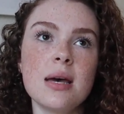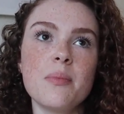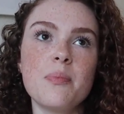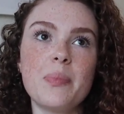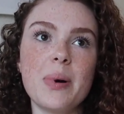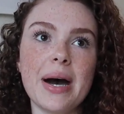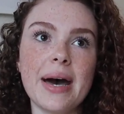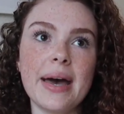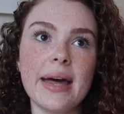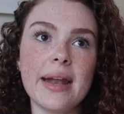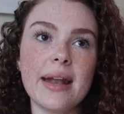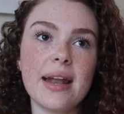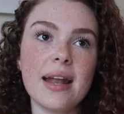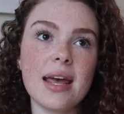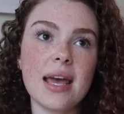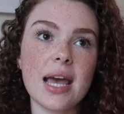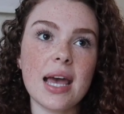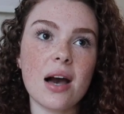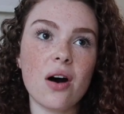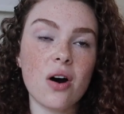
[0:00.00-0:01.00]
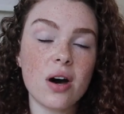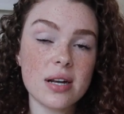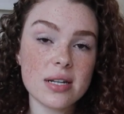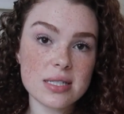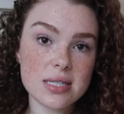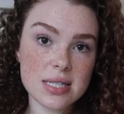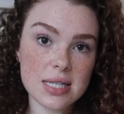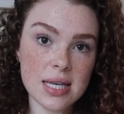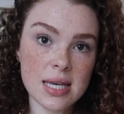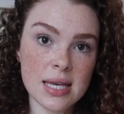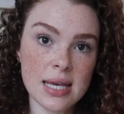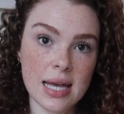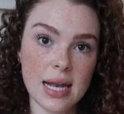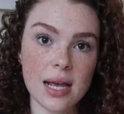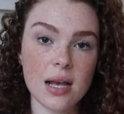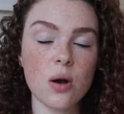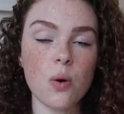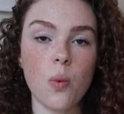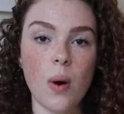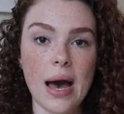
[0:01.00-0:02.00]
but honestly
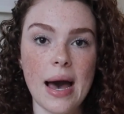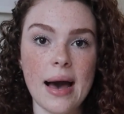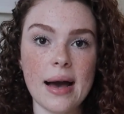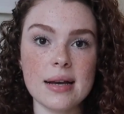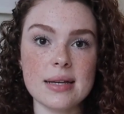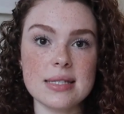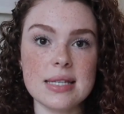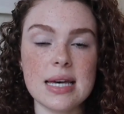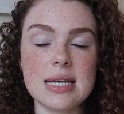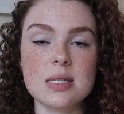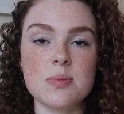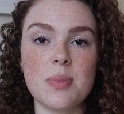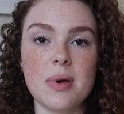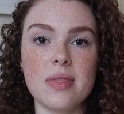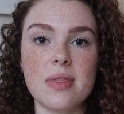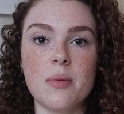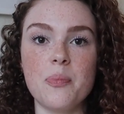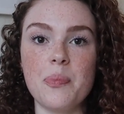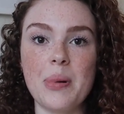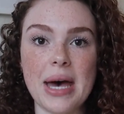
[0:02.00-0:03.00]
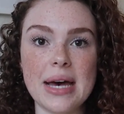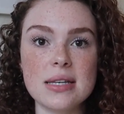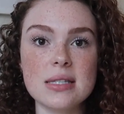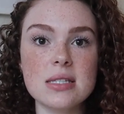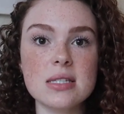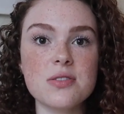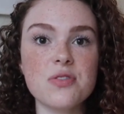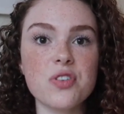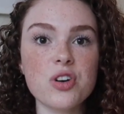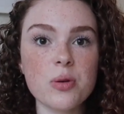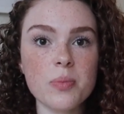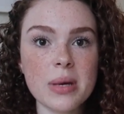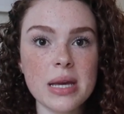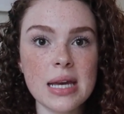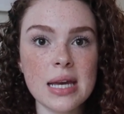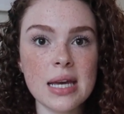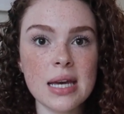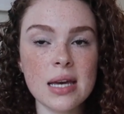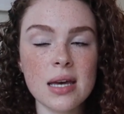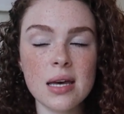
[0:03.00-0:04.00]
getting a wax has been the best for
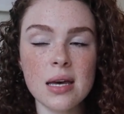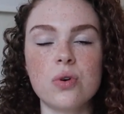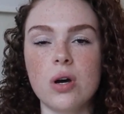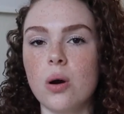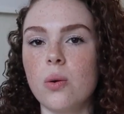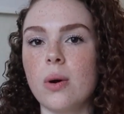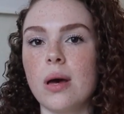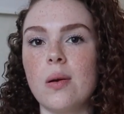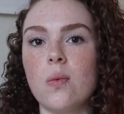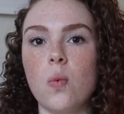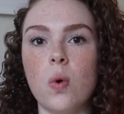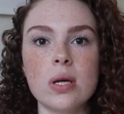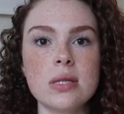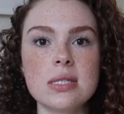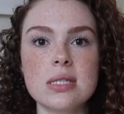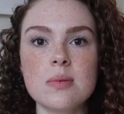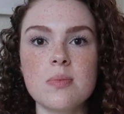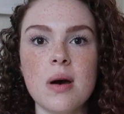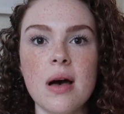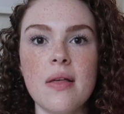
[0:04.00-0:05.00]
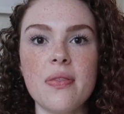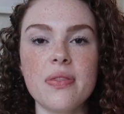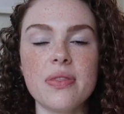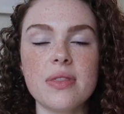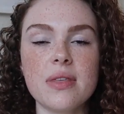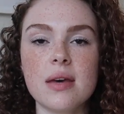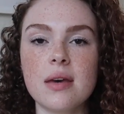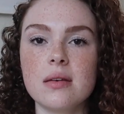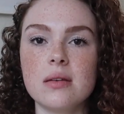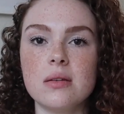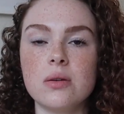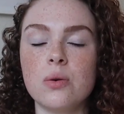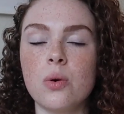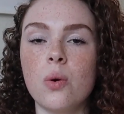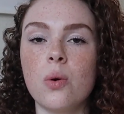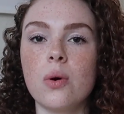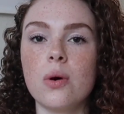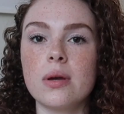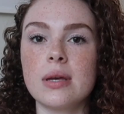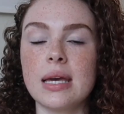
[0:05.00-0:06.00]
me. You go in once a month,
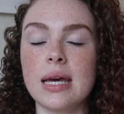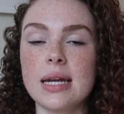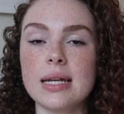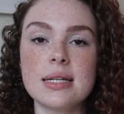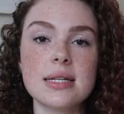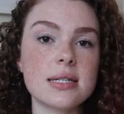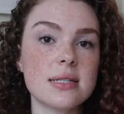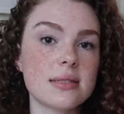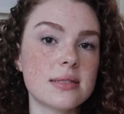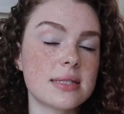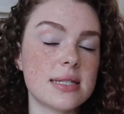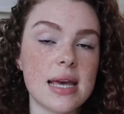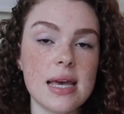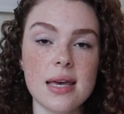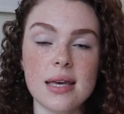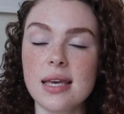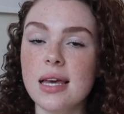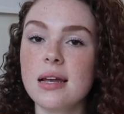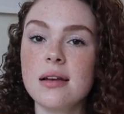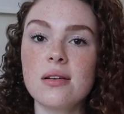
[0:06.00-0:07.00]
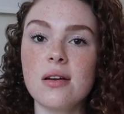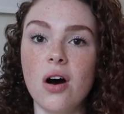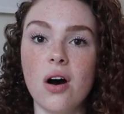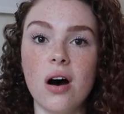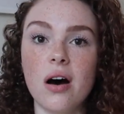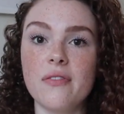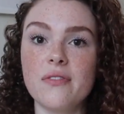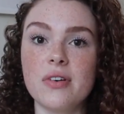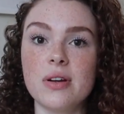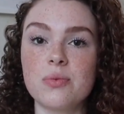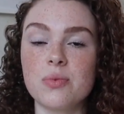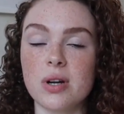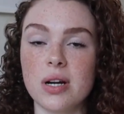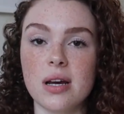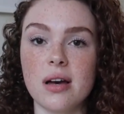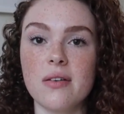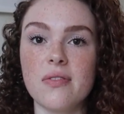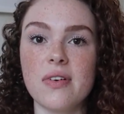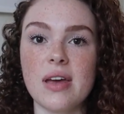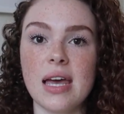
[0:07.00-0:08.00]
you get it taken off and rid
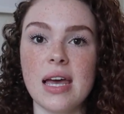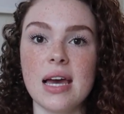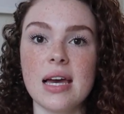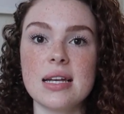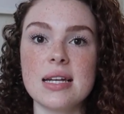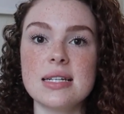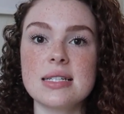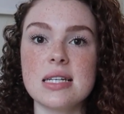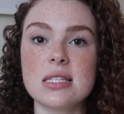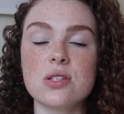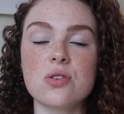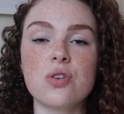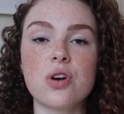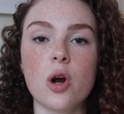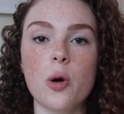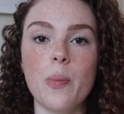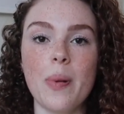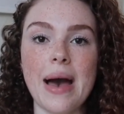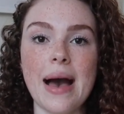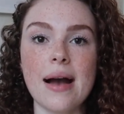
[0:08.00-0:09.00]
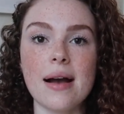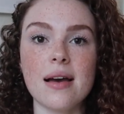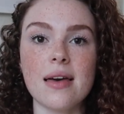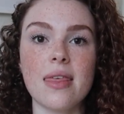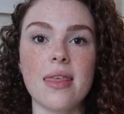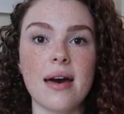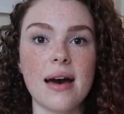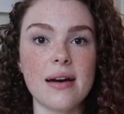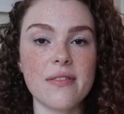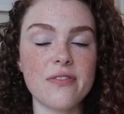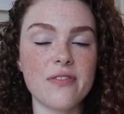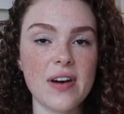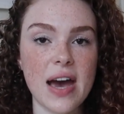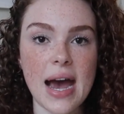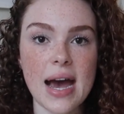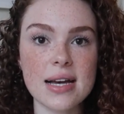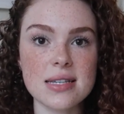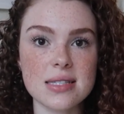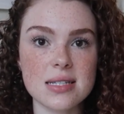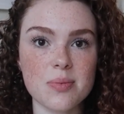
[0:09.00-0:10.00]
of, and it doesn't grow back that
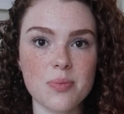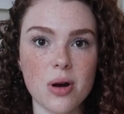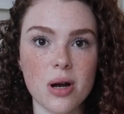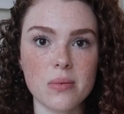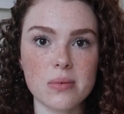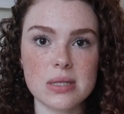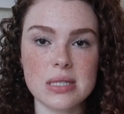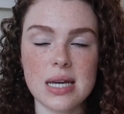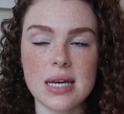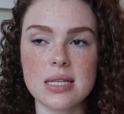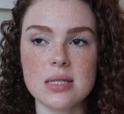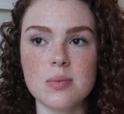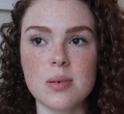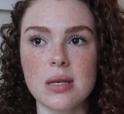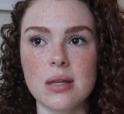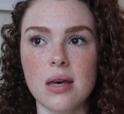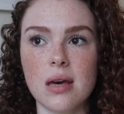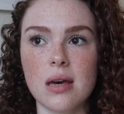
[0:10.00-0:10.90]
fast. It probably takes me